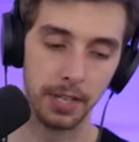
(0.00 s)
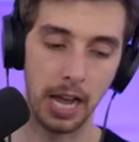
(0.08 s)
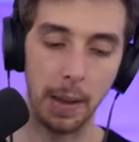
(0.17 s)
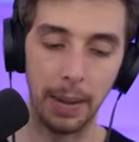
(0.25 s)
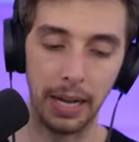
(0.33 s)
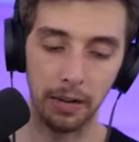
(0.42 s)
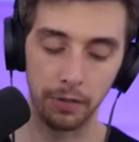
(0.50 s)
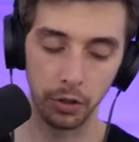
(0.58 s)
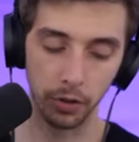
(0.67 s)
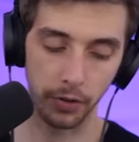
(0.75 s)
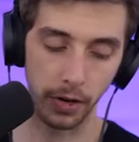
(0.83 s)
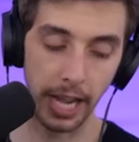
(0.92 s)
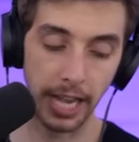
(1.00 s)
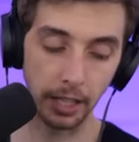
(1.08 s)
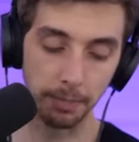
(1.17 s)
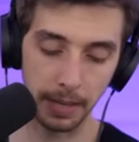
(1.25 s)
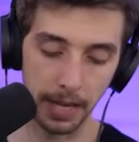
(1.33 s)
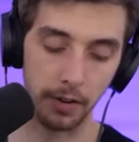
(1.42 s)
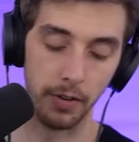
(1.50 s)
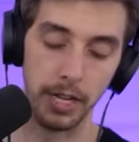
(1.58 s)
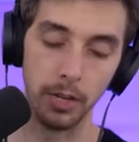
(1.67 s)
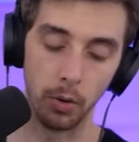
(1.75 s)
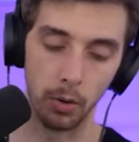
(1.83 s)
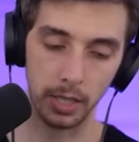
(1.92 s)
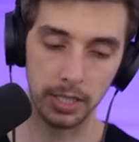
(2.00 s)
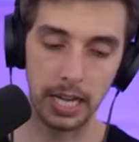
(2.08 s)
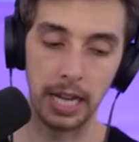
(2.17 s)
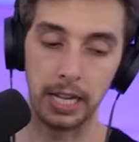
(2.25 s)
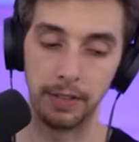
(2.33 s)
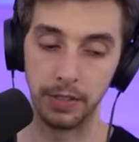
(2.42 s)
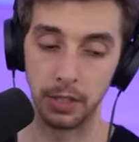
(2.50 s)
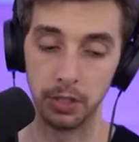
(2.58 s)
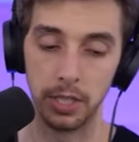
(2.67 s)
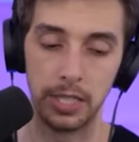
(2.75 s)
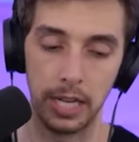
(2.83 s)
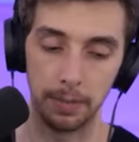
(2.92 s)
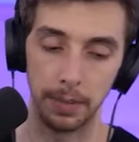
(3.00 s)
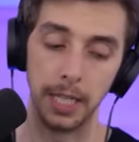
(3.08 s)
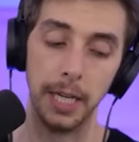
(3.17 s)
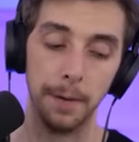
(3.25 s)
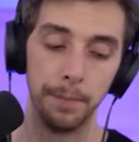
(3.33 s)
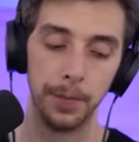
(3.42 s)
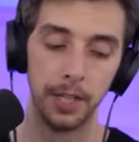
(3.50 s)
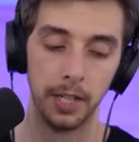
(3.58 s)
I might have to go for a Hail Mary all attack if it doesn't attack me here.